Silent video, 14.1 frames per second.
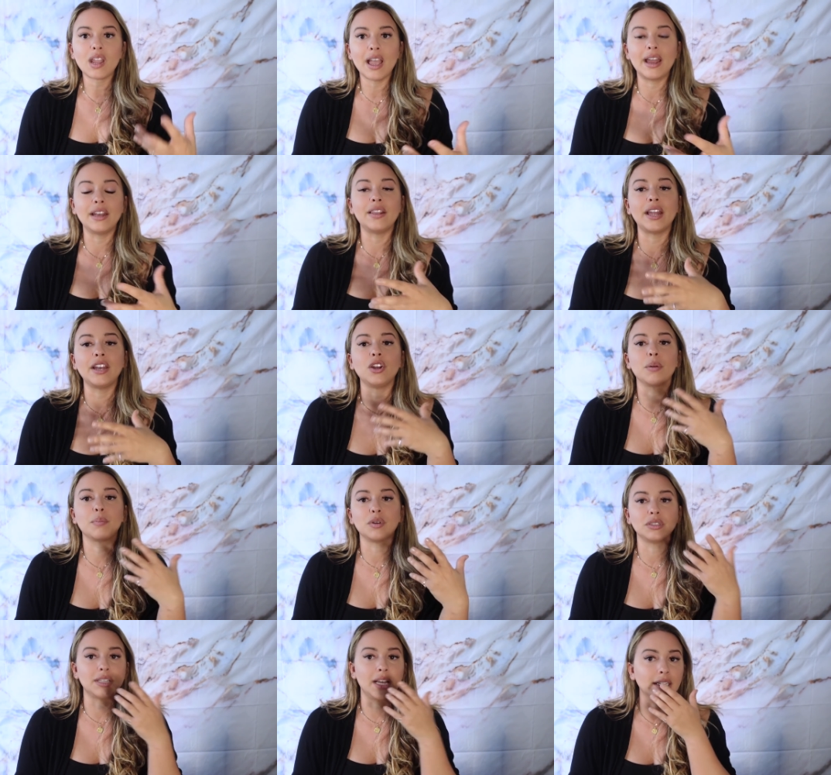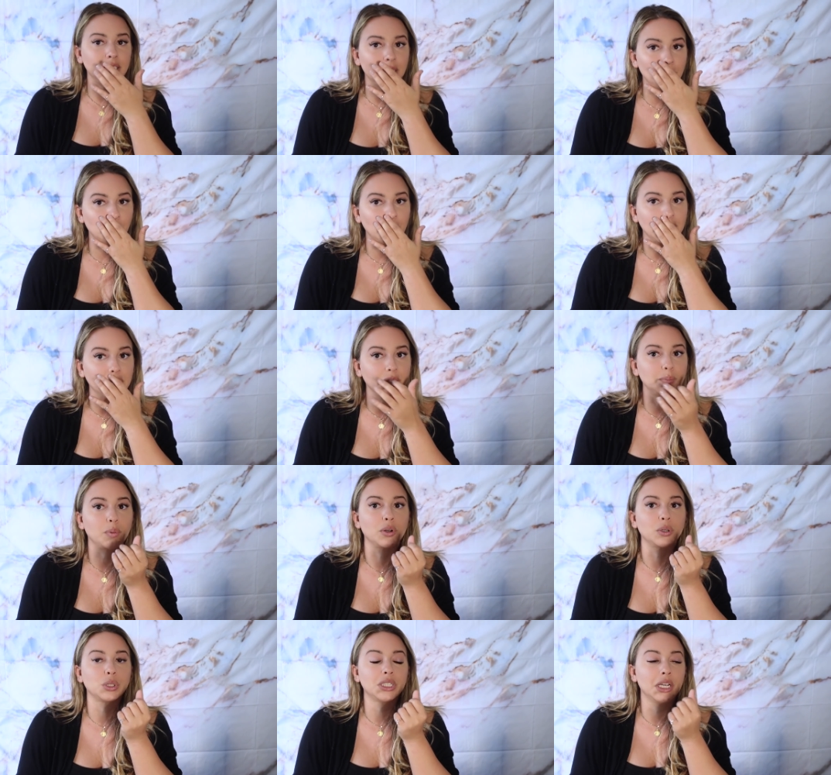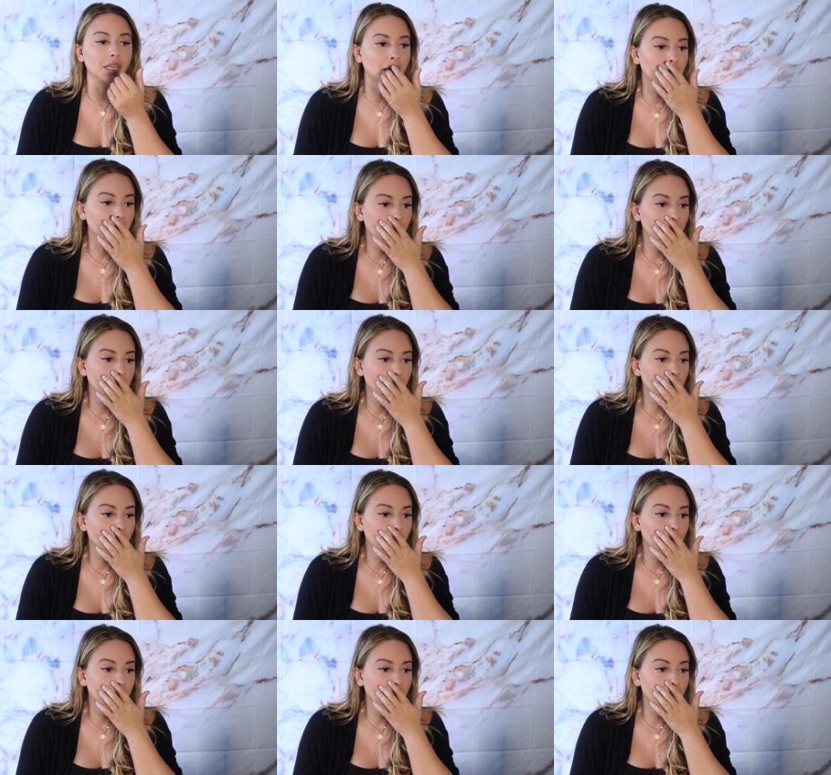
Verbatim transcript: and then you're presented with this person,